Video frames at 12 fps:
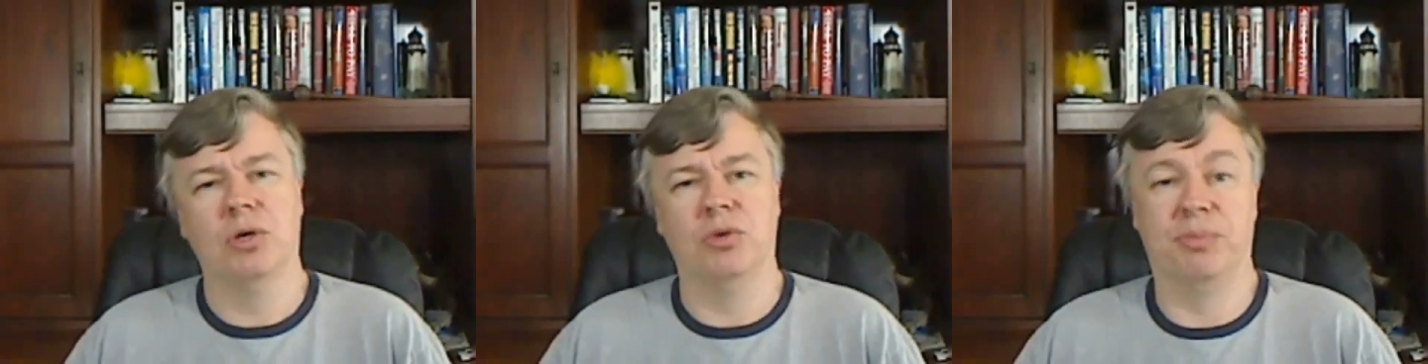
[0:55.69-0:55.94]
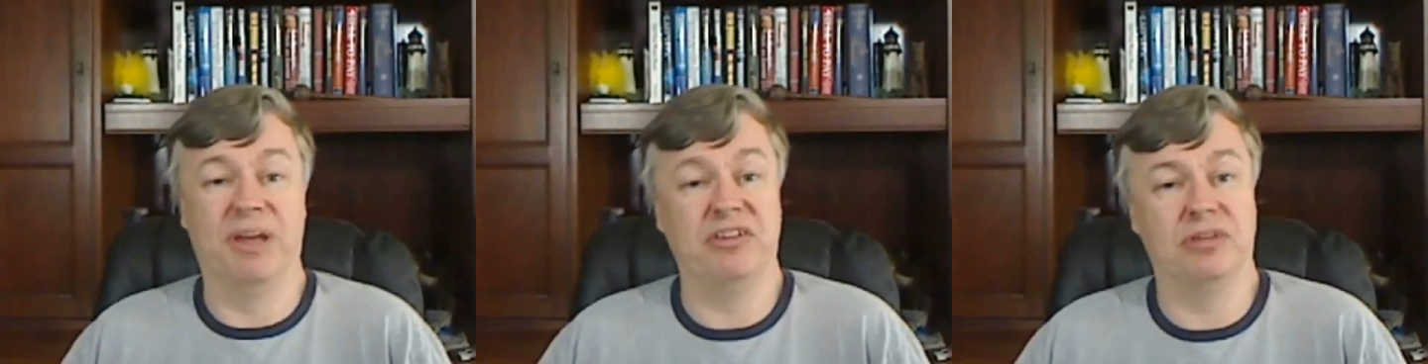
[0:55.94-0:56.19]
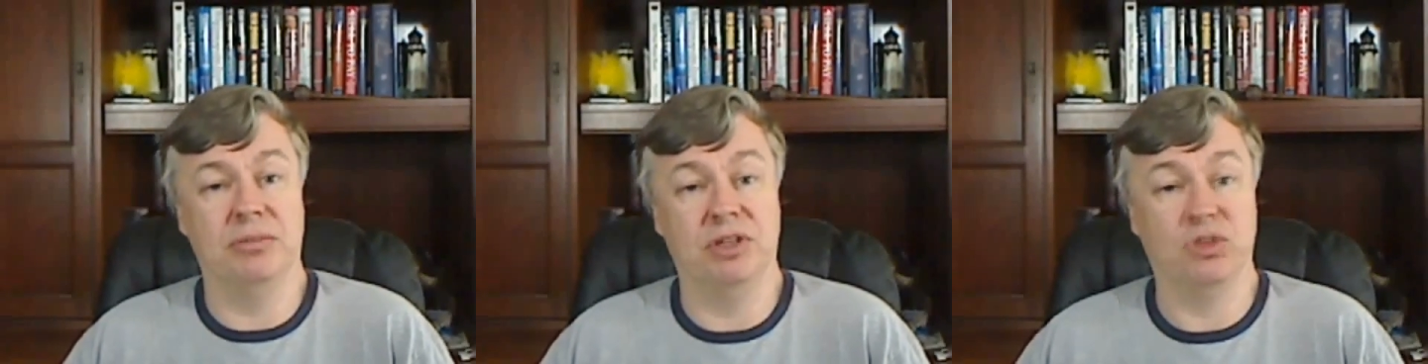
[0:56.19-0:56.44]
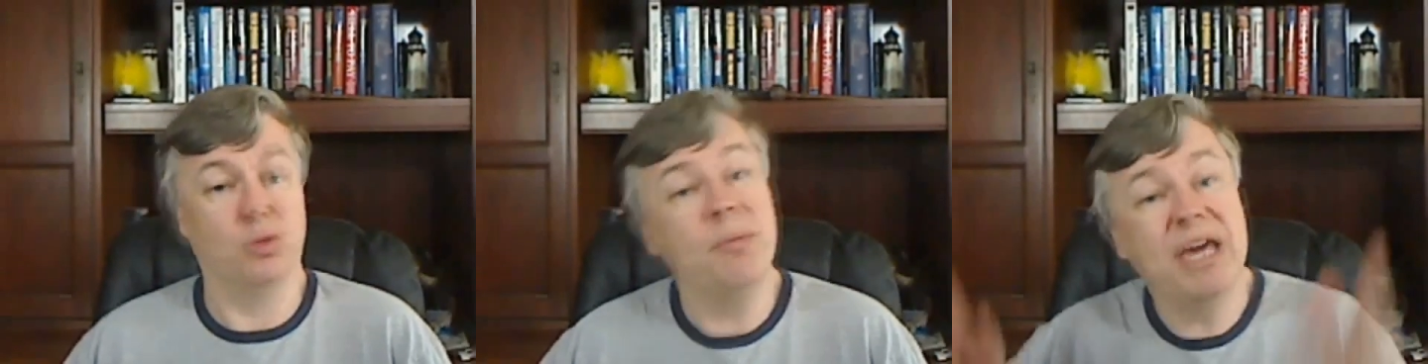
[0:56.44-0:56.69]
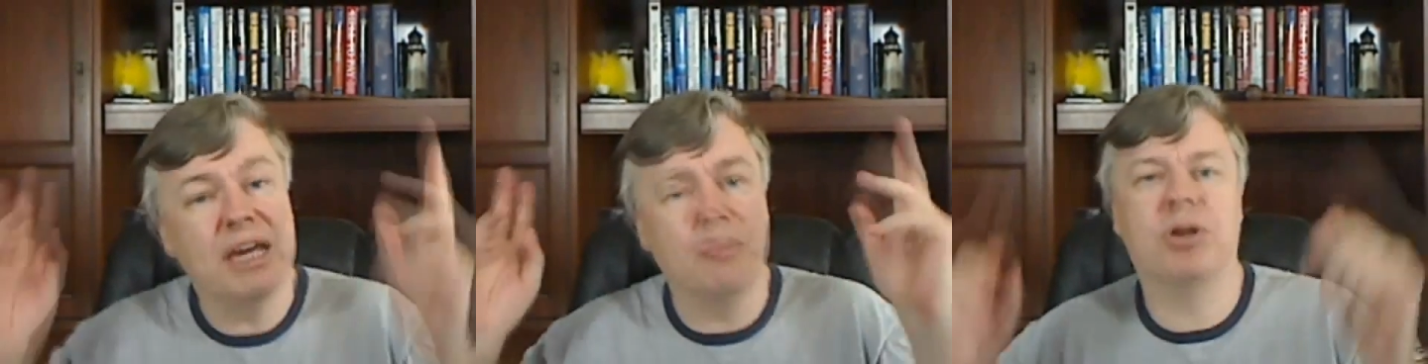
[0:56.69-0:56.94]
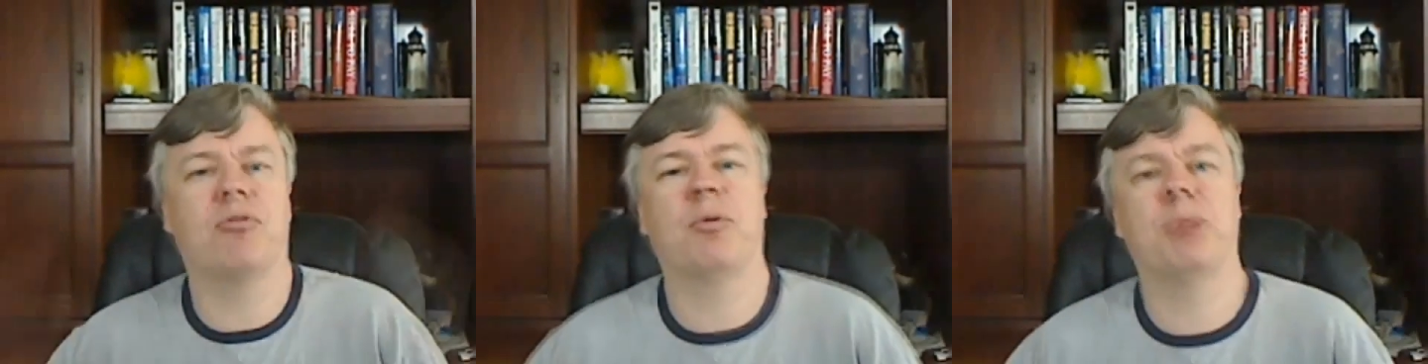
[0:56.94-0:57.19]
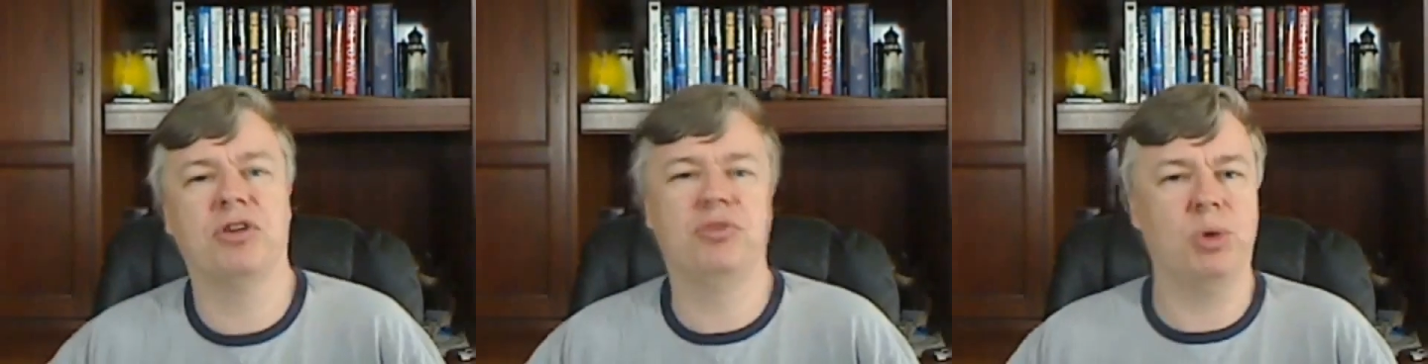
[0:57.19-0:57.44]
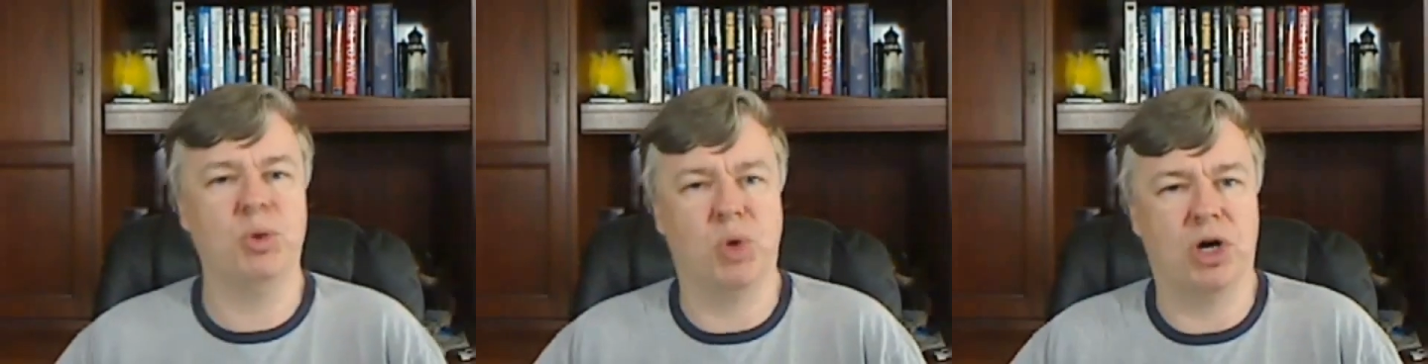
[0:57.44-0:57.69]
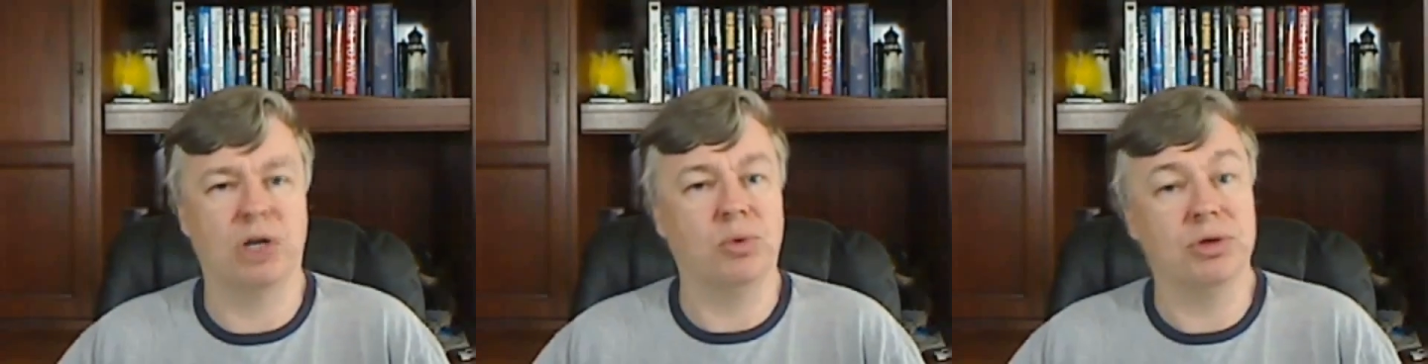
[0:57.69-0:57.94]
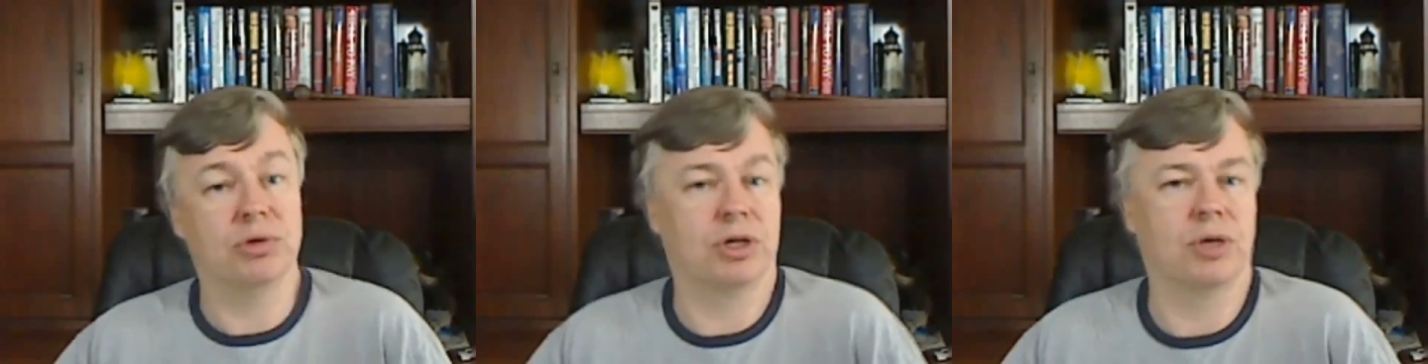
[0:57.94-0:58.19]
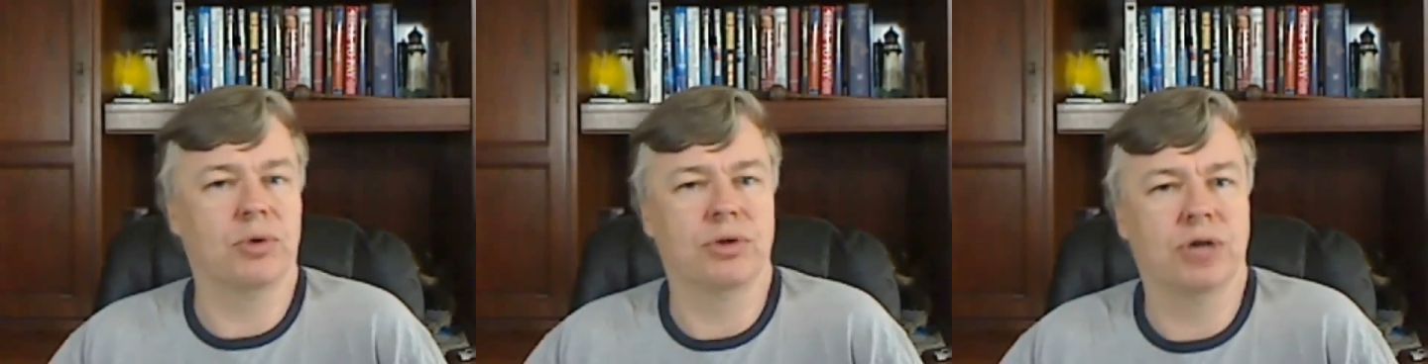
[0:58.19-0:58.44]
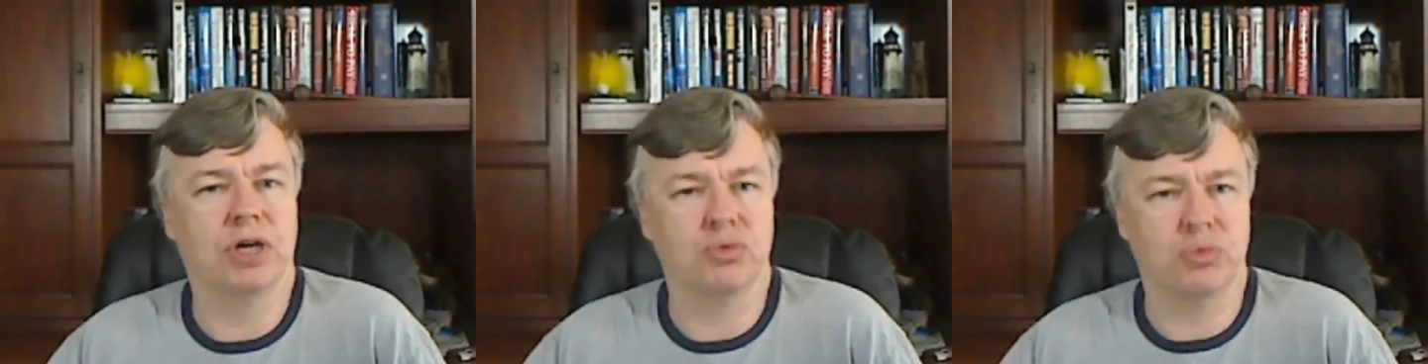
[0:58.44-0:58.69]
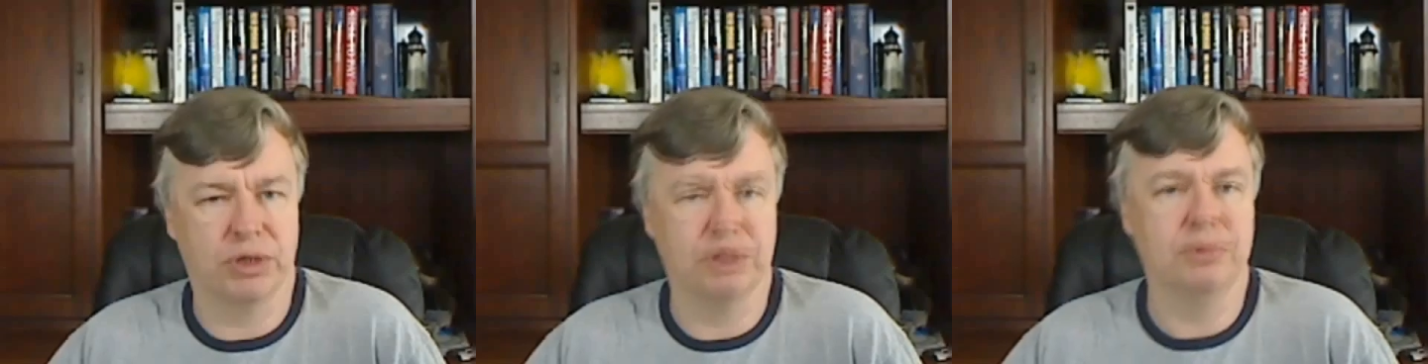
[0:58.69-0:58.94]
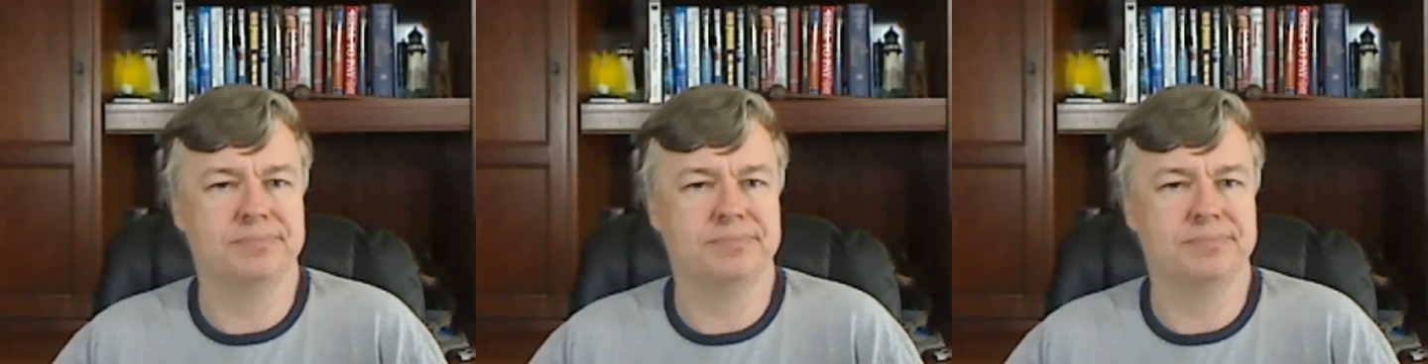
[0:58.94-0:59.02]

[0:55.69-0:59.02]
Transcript: which basically means we'll make up whatever price we want. We don't care whether or not it's real.